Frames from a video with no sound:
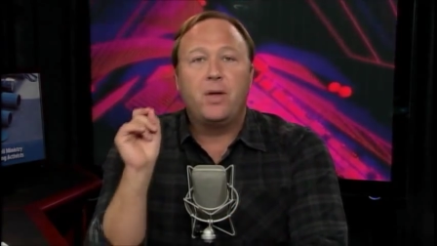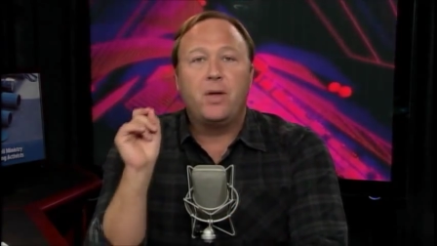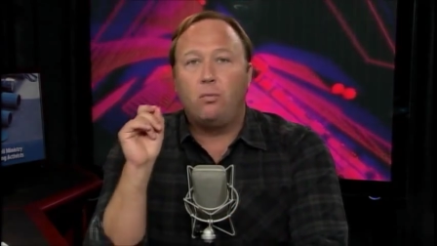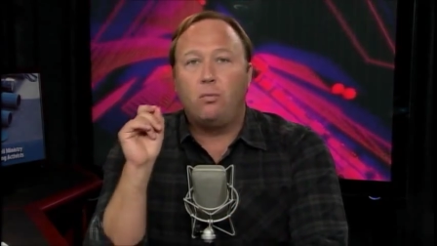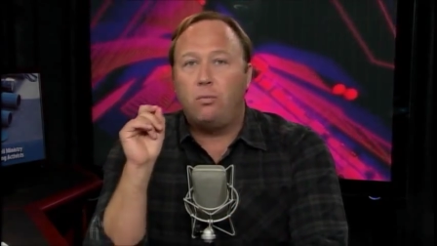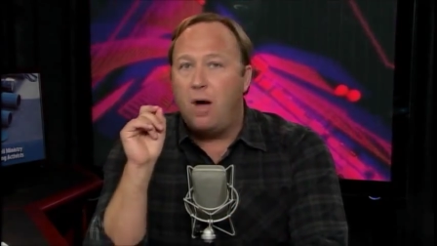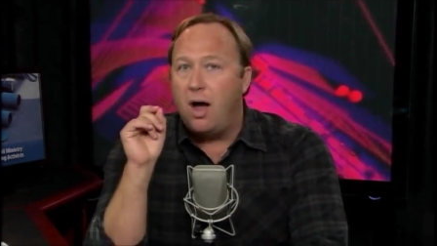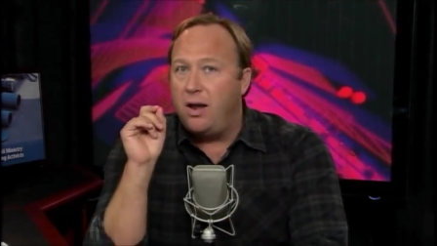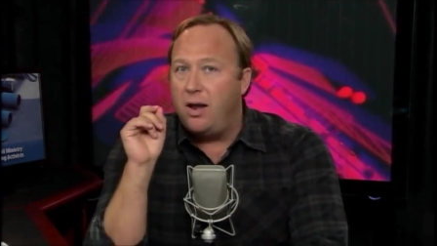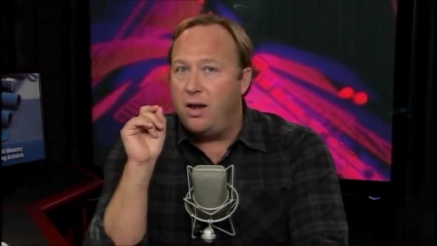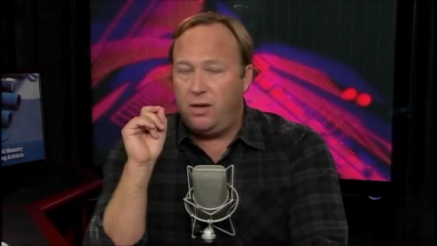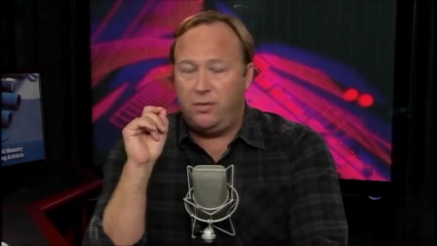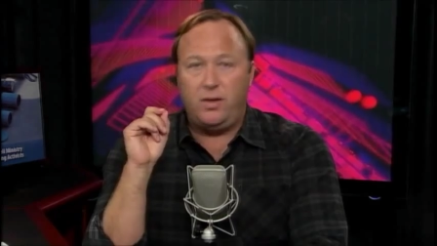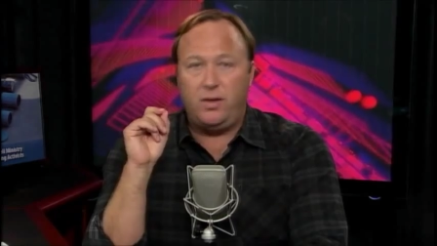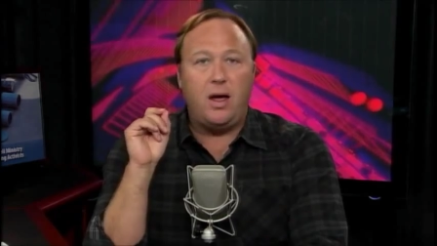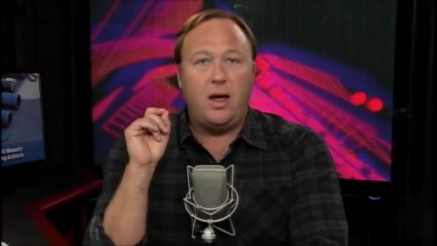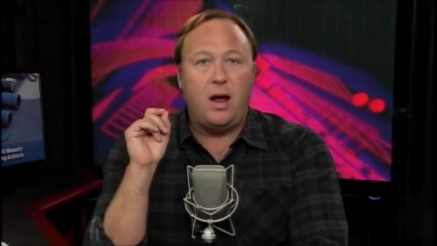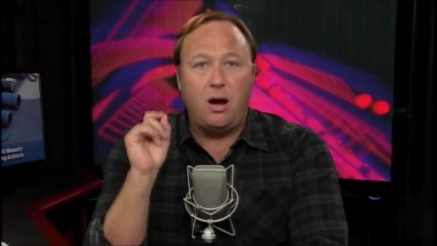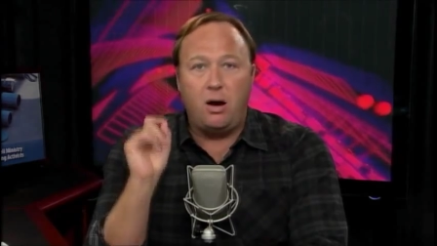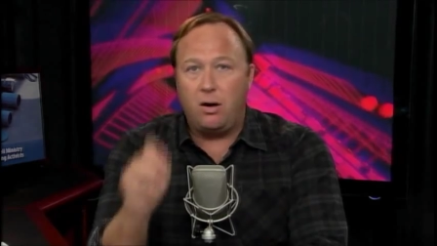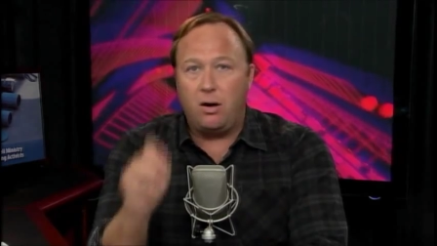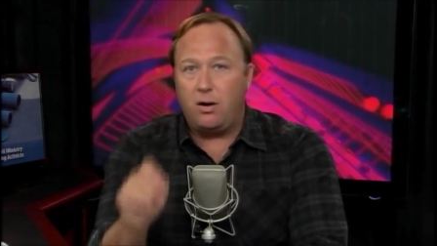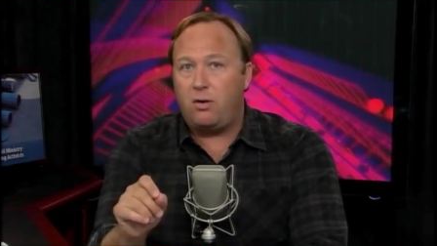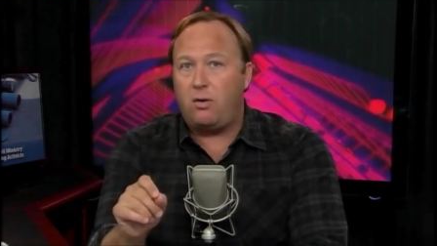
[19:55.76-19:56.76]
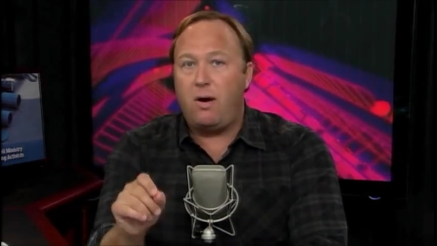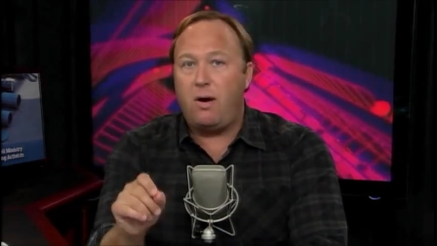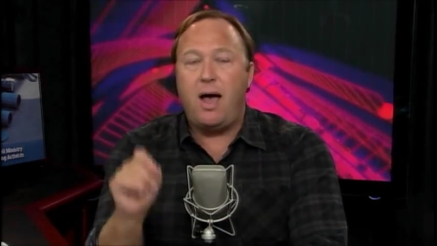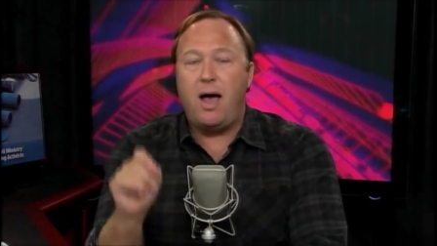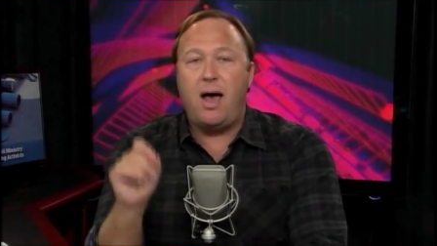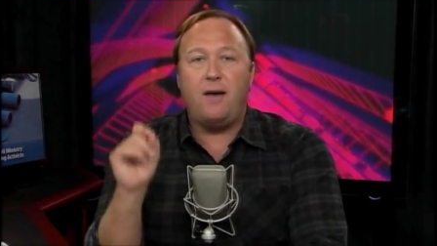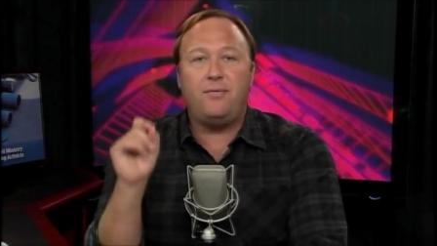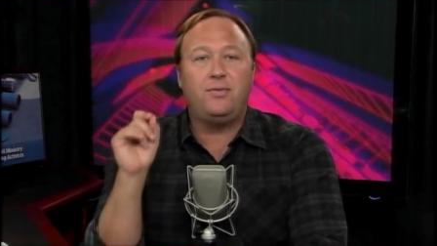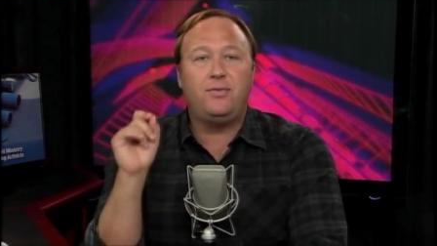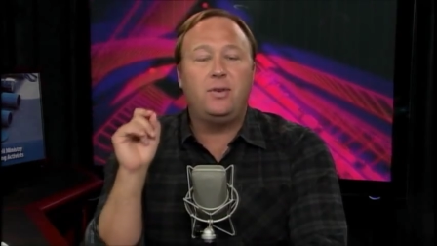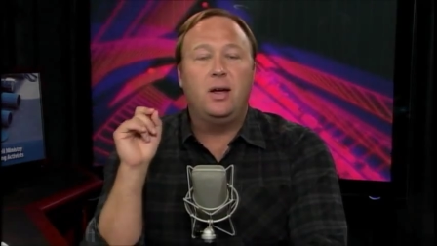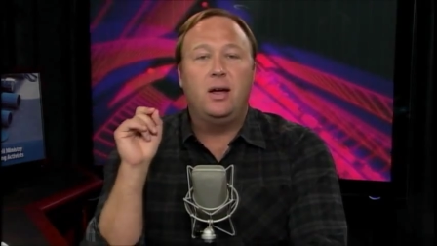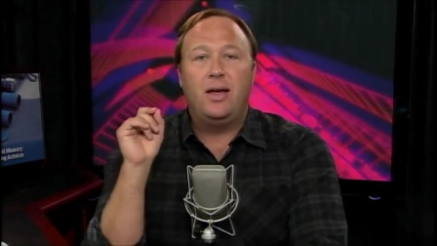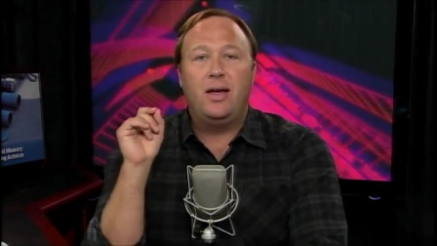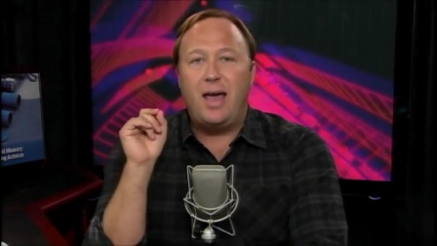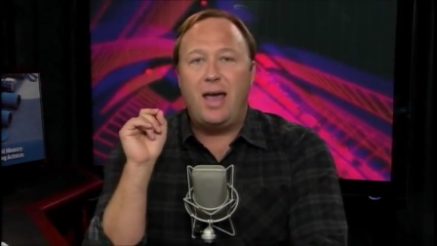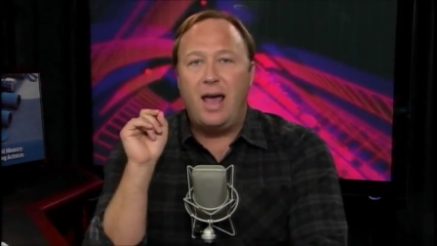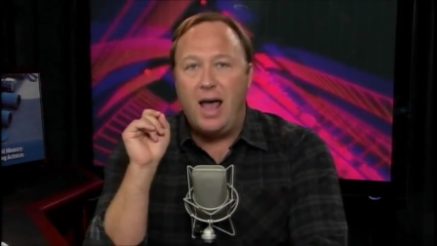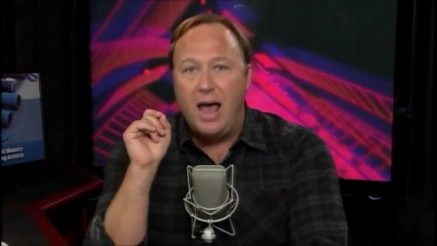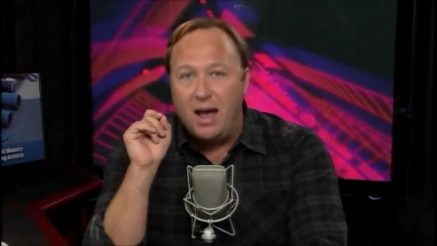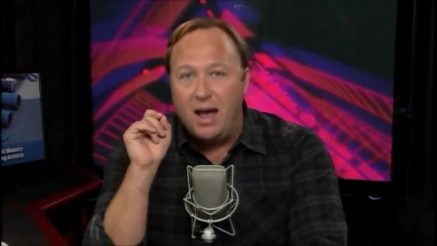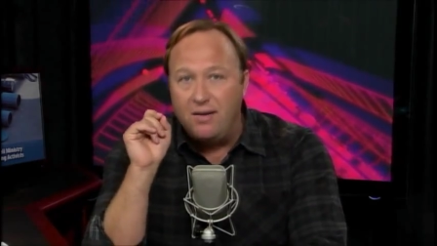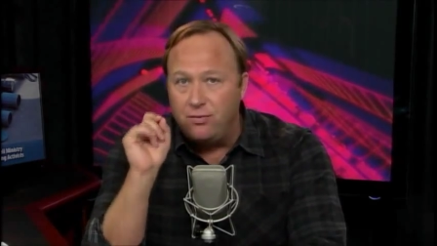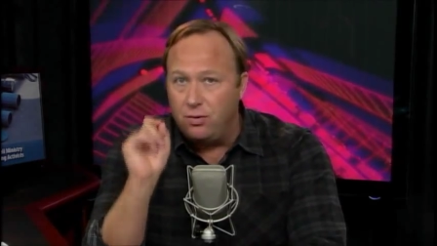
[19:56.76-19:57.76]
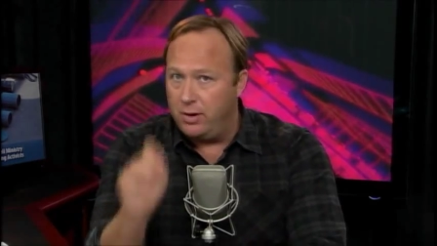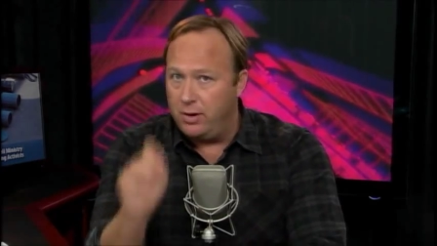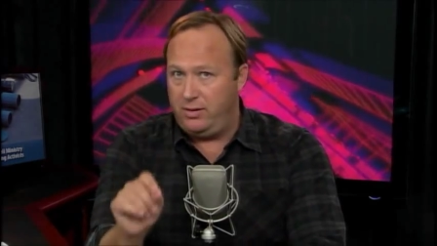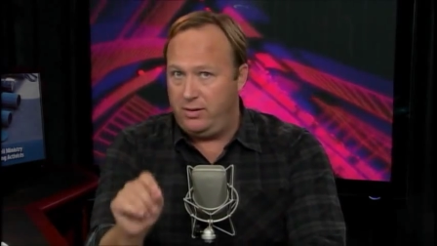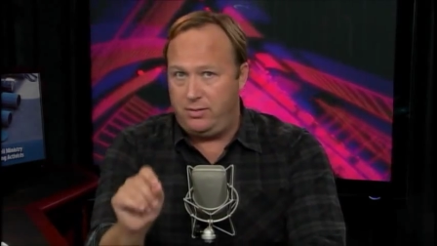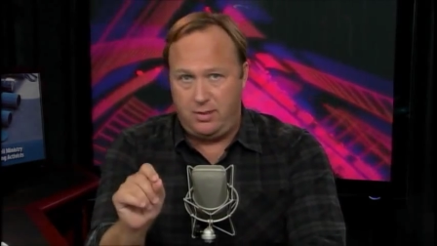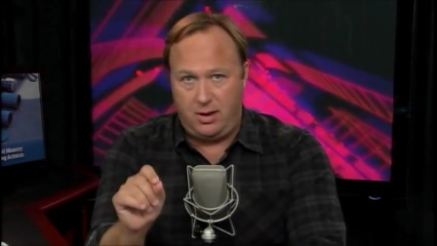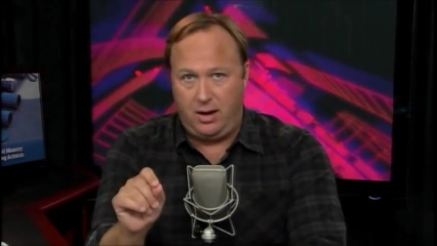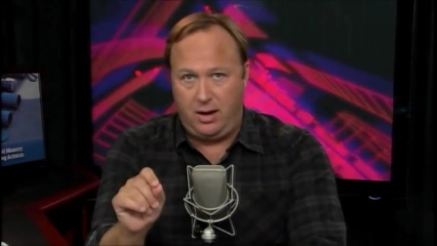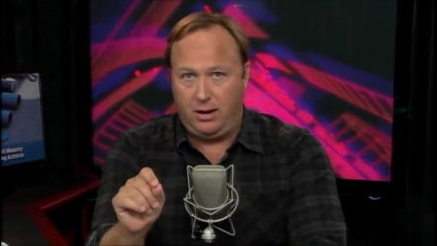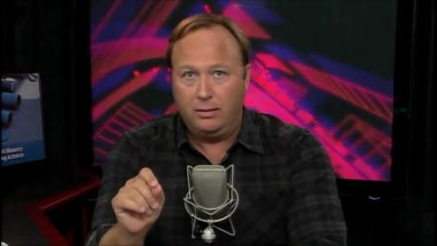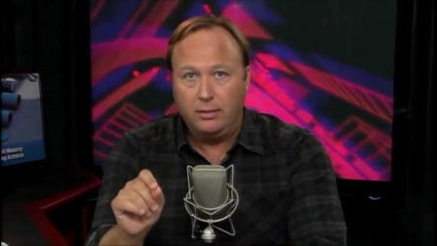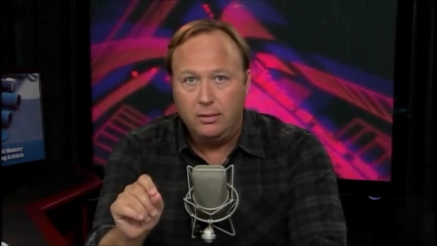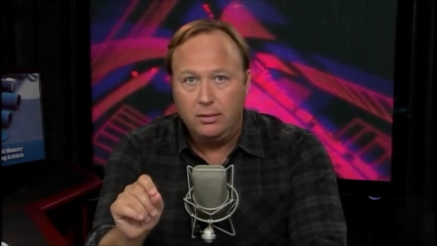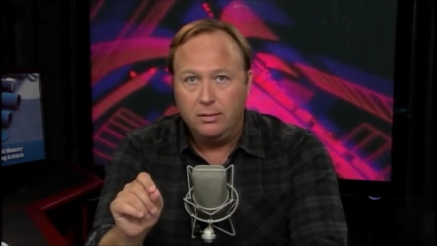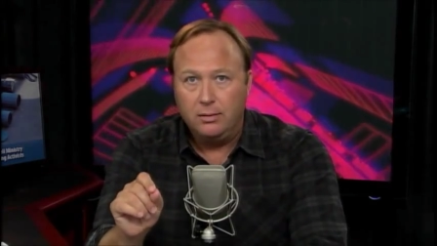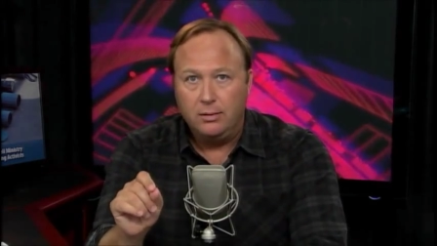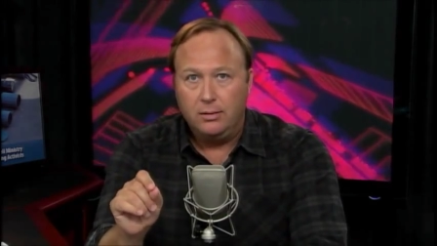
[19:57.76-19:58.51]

running the aircraft, everything.